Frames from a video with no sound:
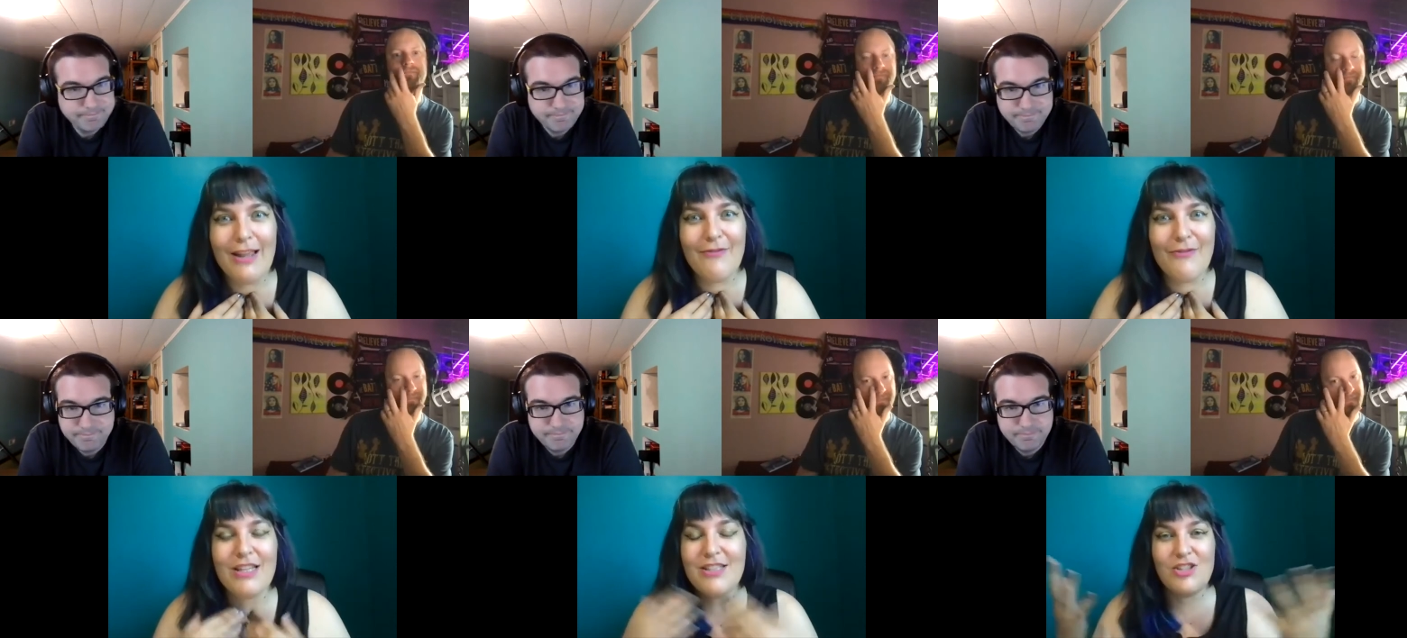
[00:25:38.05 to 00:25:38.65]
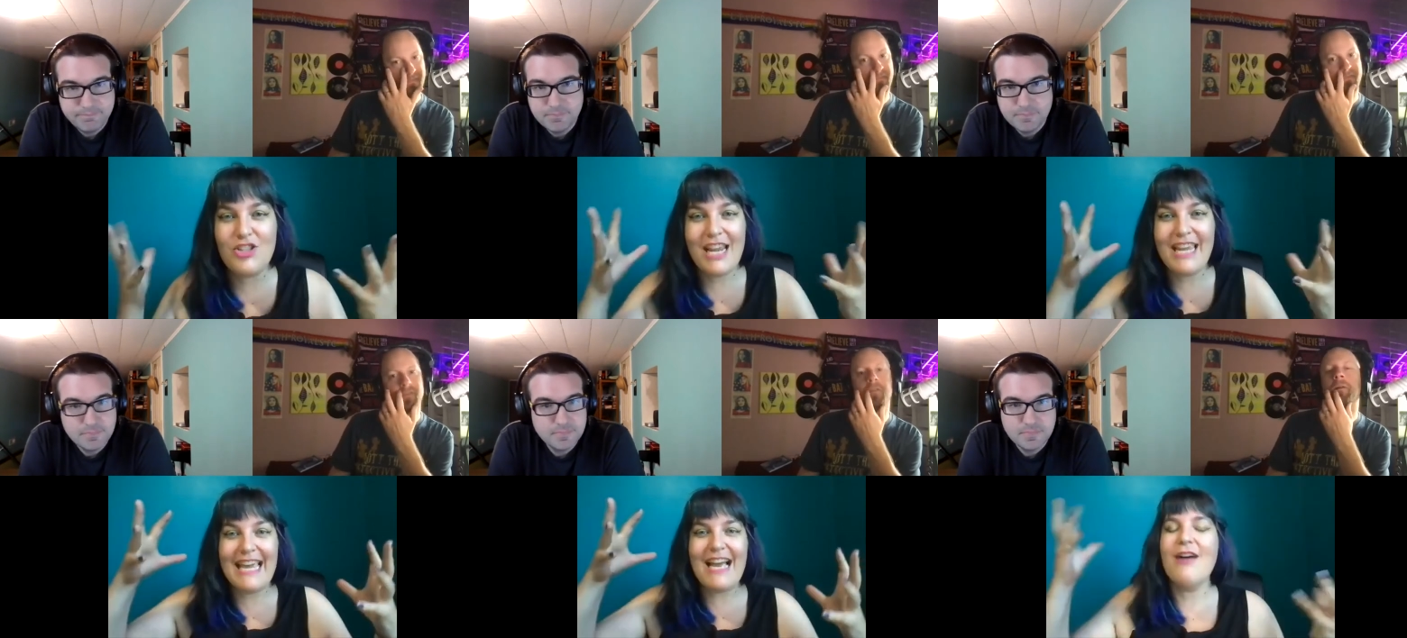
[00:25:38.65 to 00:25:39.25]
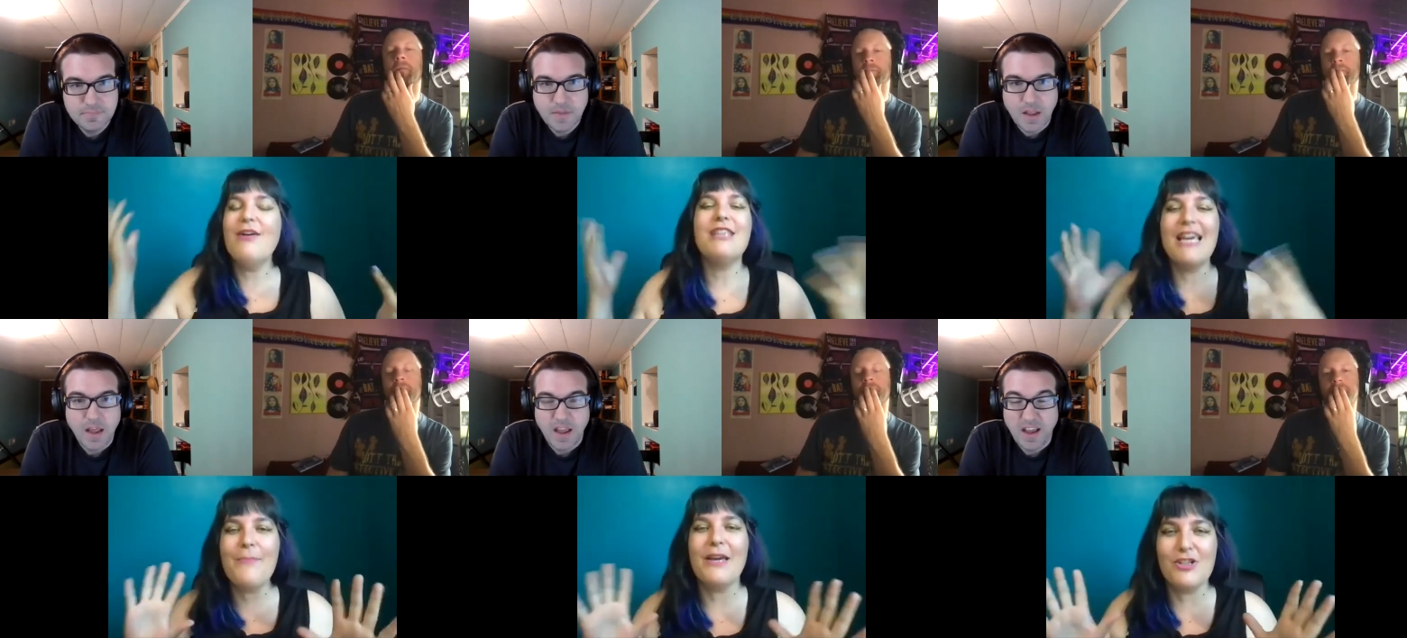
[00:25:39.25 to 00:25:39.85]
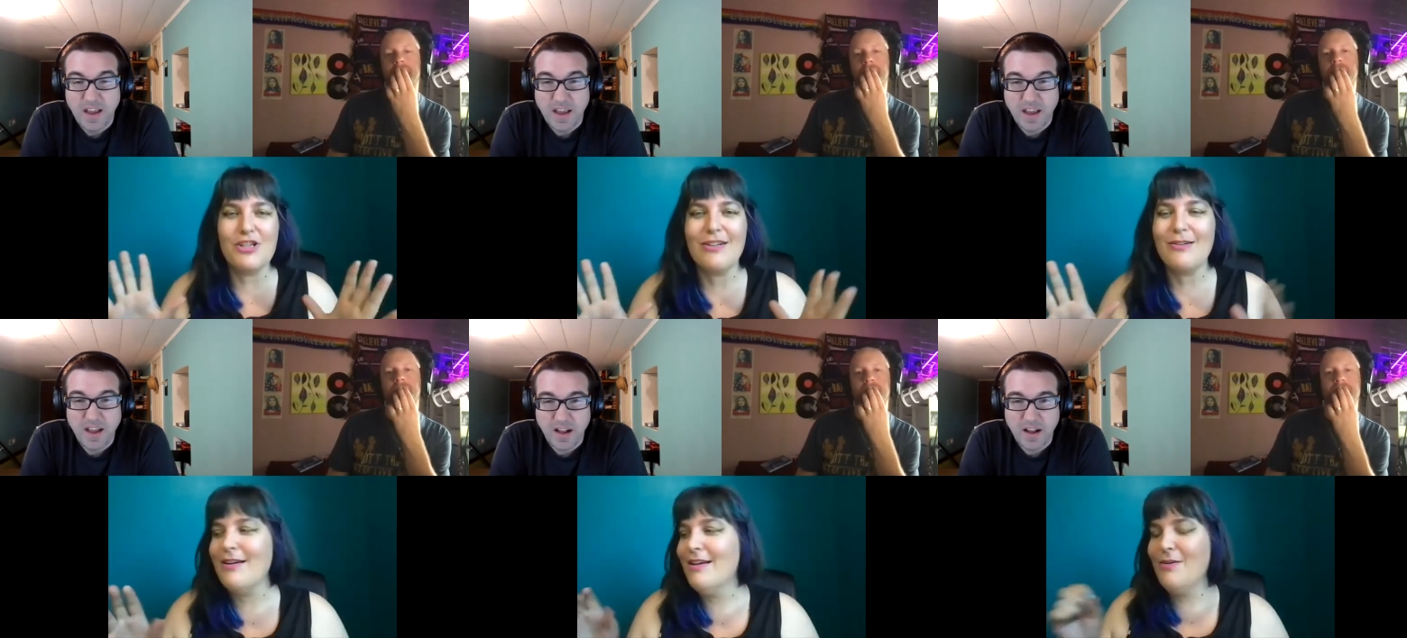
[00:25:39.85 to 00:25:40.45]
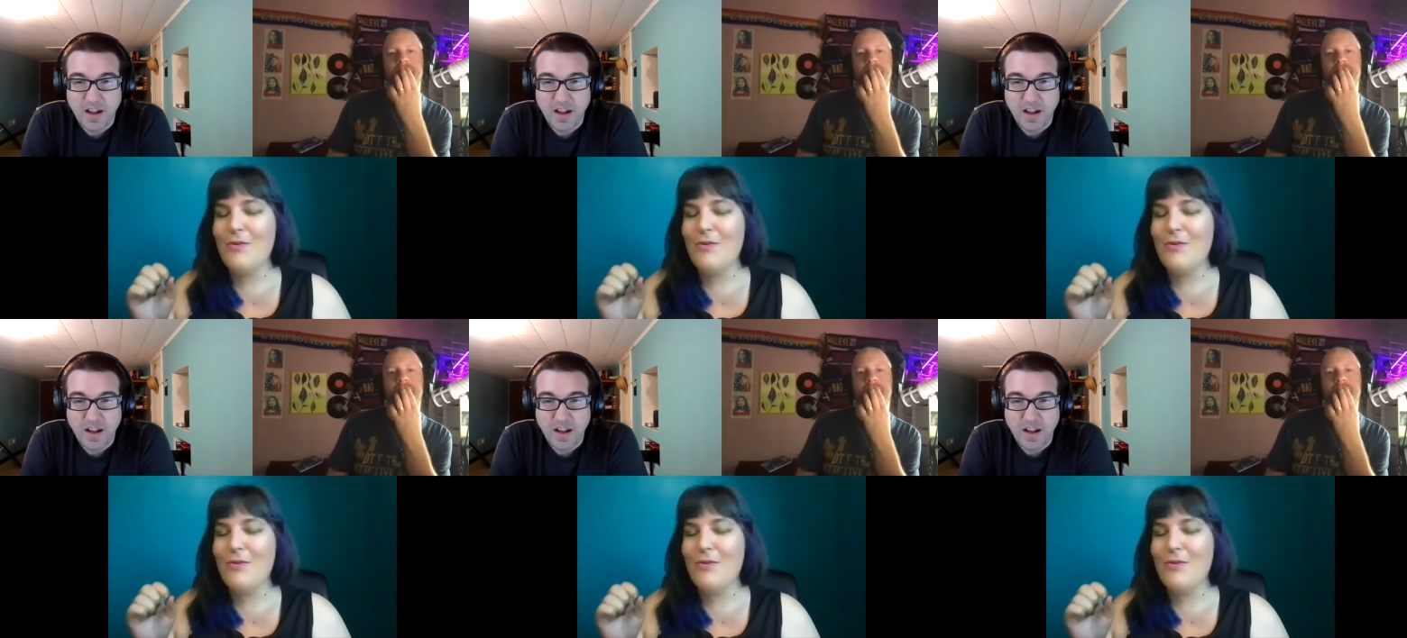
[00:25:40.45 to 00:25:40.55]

Speaker 1: It, it's gigantic. I'll take a picture with